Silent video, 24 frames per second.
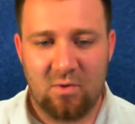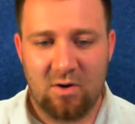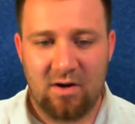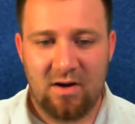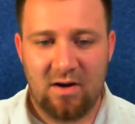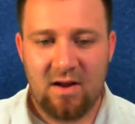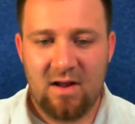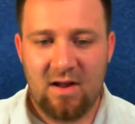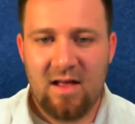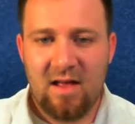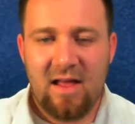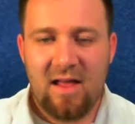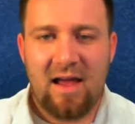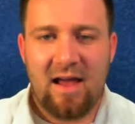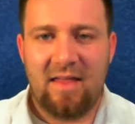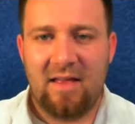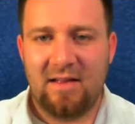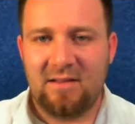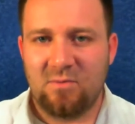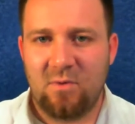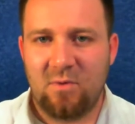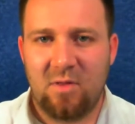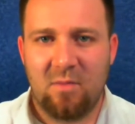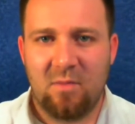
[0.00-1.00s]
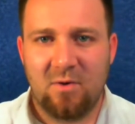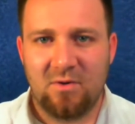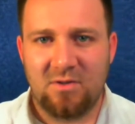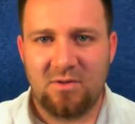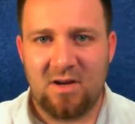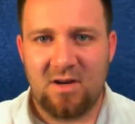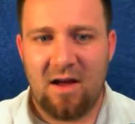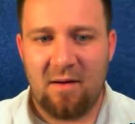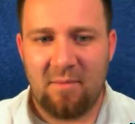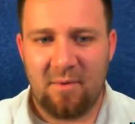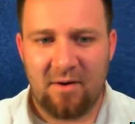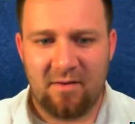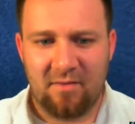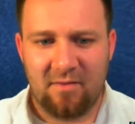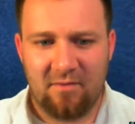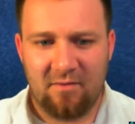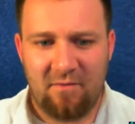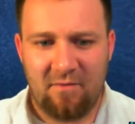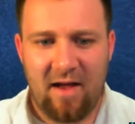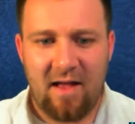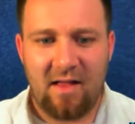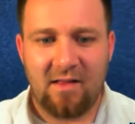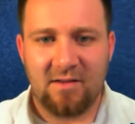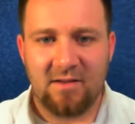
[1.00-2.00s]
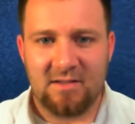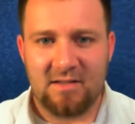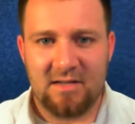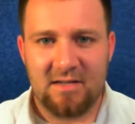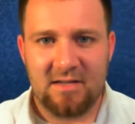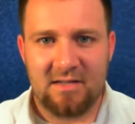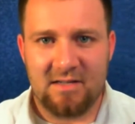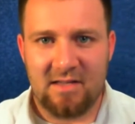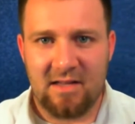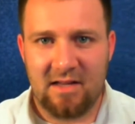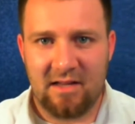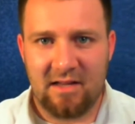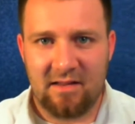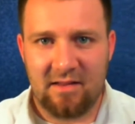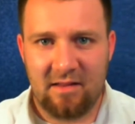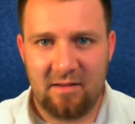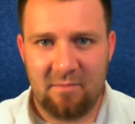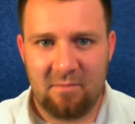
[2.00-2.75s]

one. That's one of the most common fallacies that